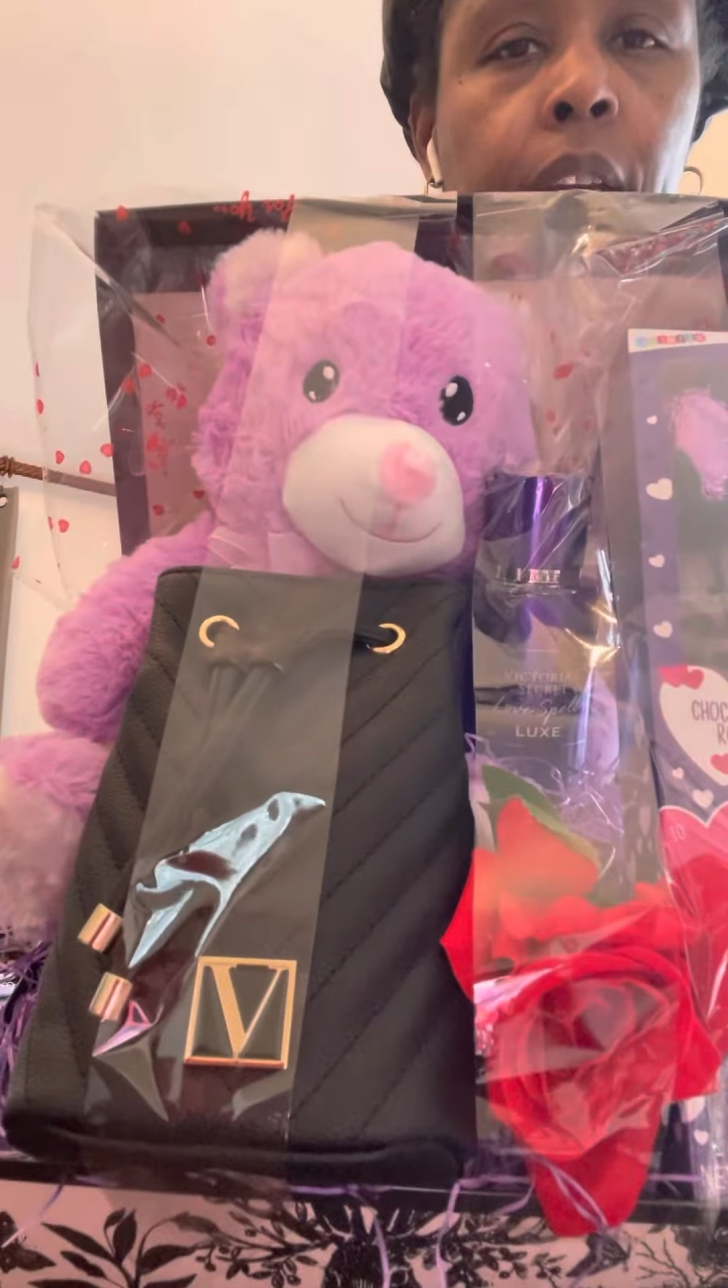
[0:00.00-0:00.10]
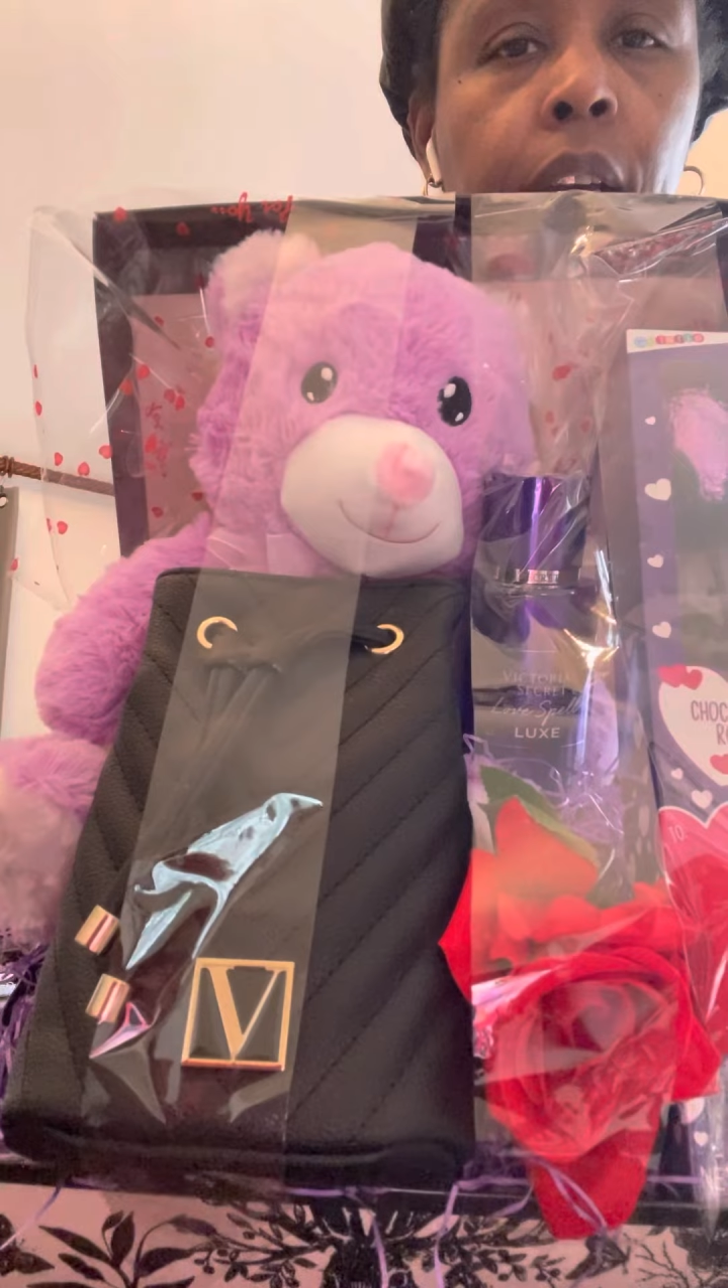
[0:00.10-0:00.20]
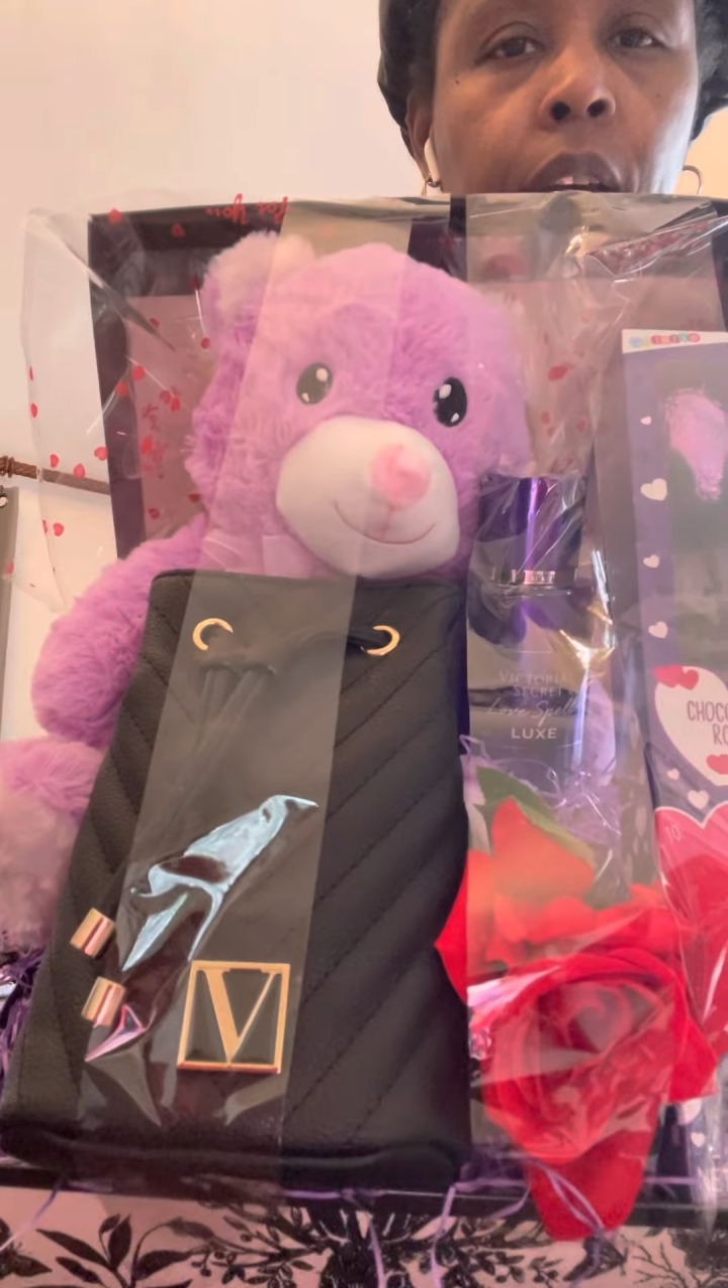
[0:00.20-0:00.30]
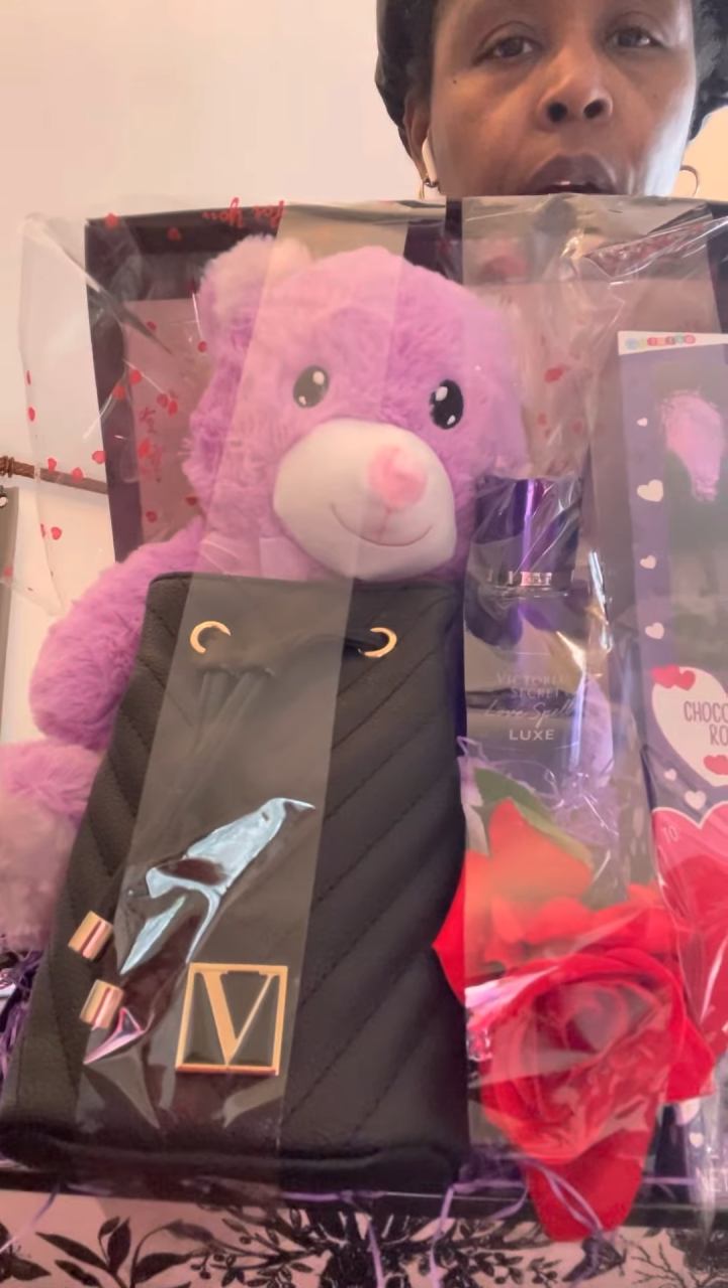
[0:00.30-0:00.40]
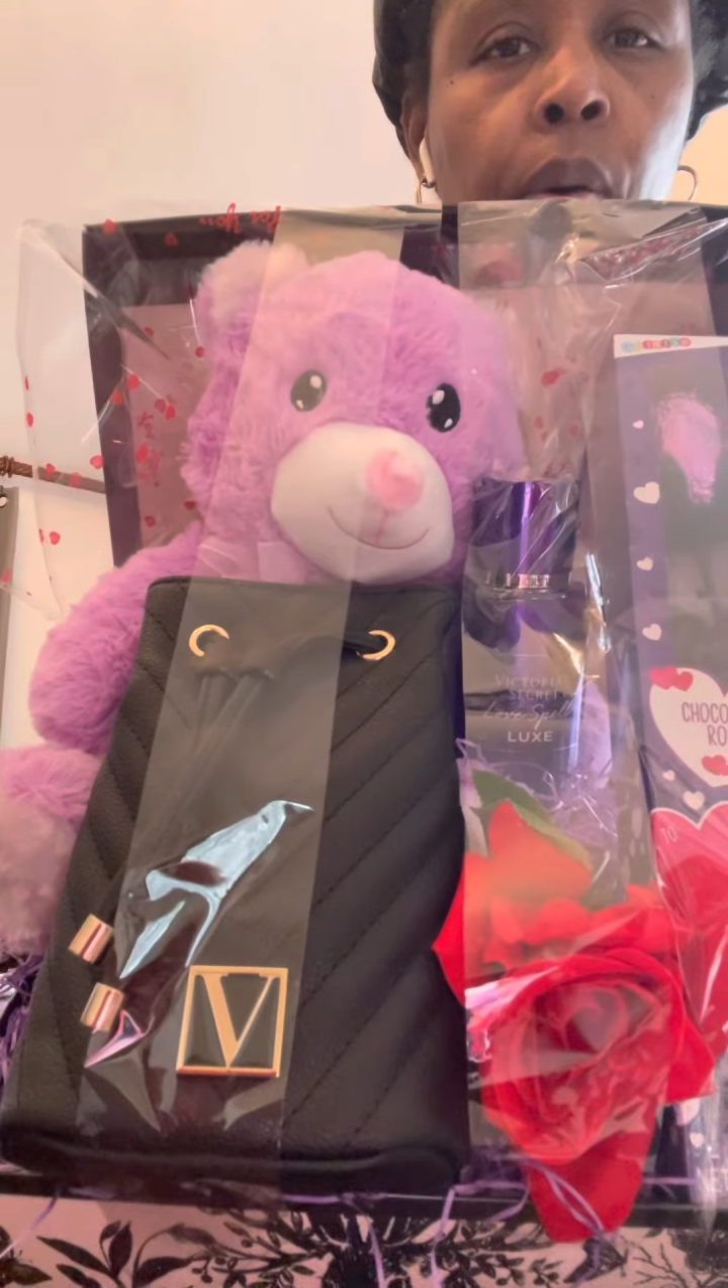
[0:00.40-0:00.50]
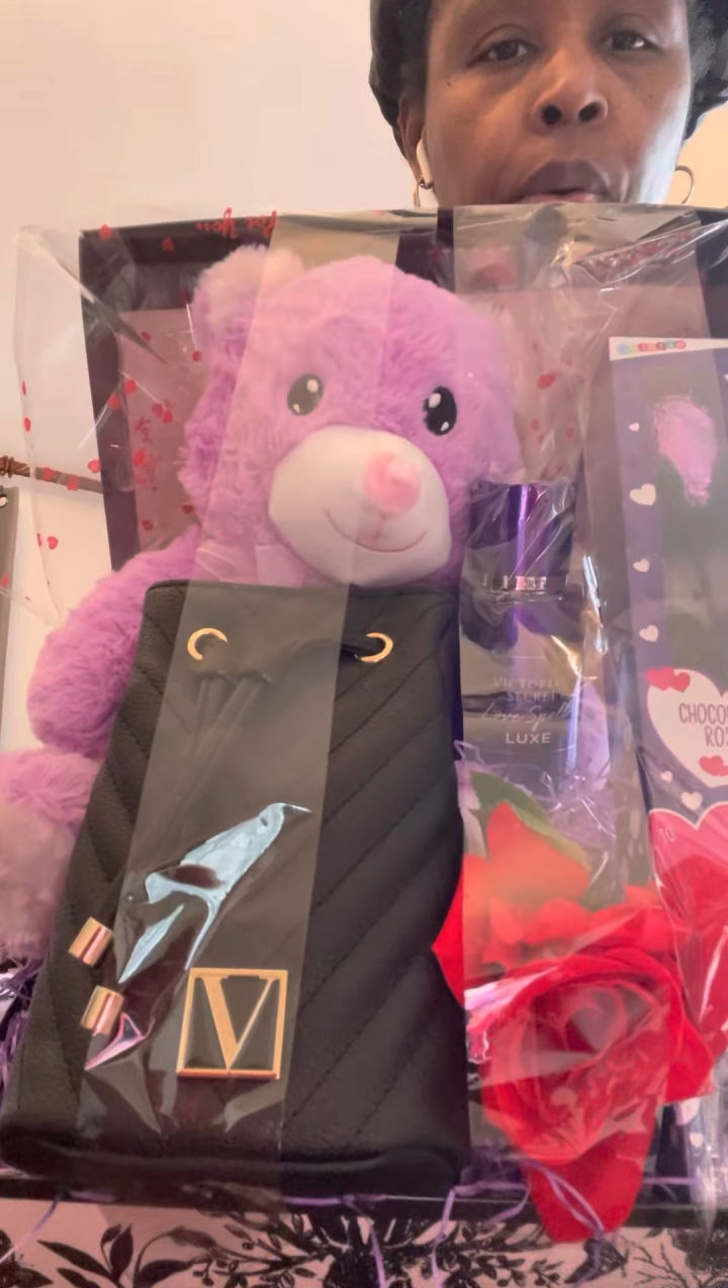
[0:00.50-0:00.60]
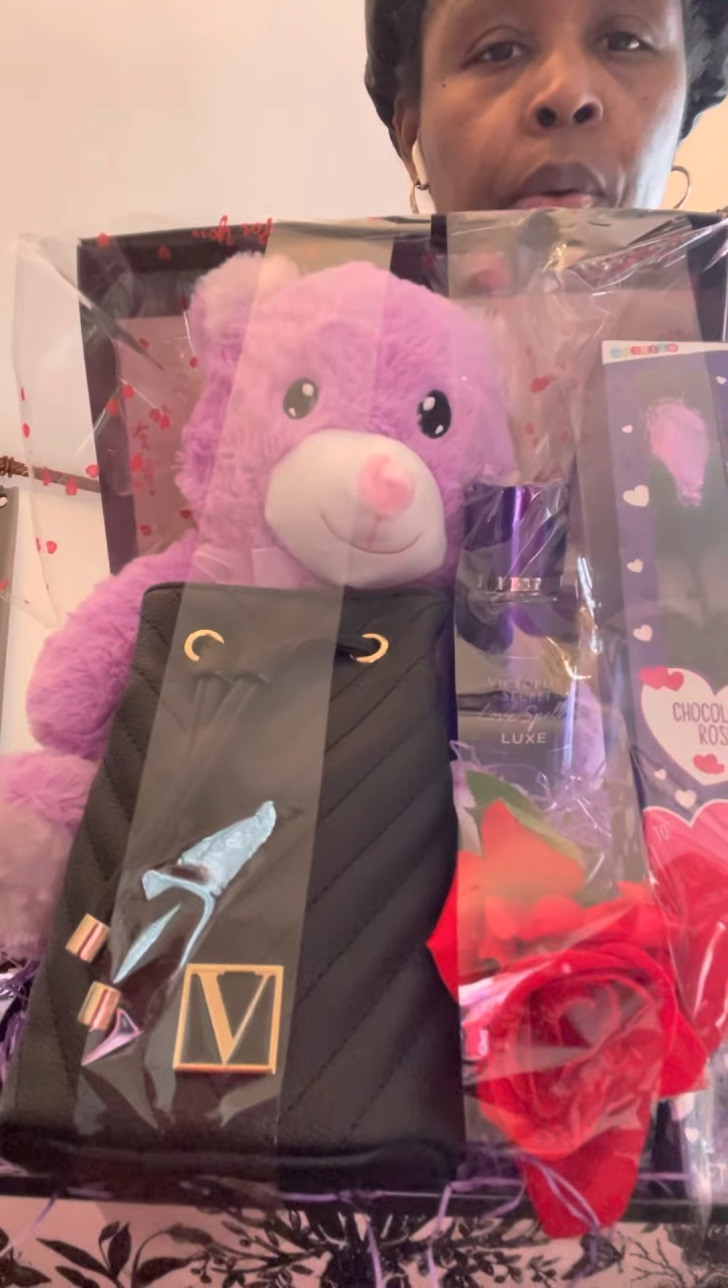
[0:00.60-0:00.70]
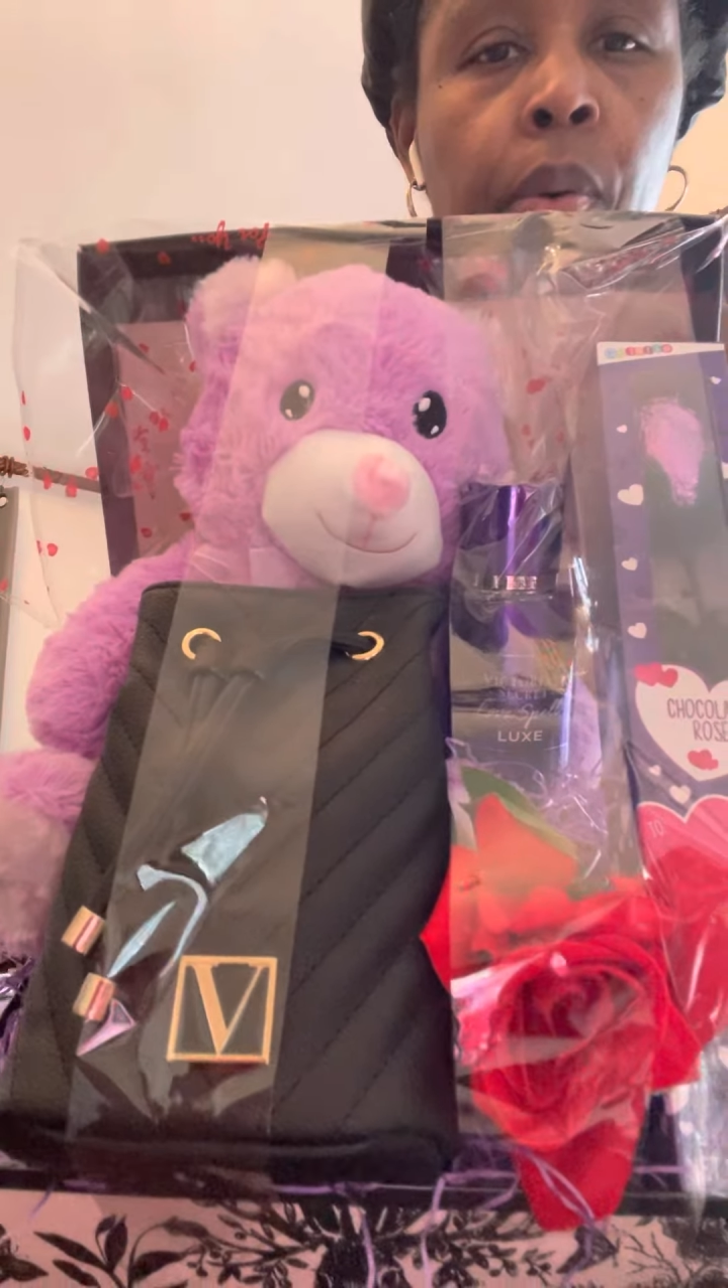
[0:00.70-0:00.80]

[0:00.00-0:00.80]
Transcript: go.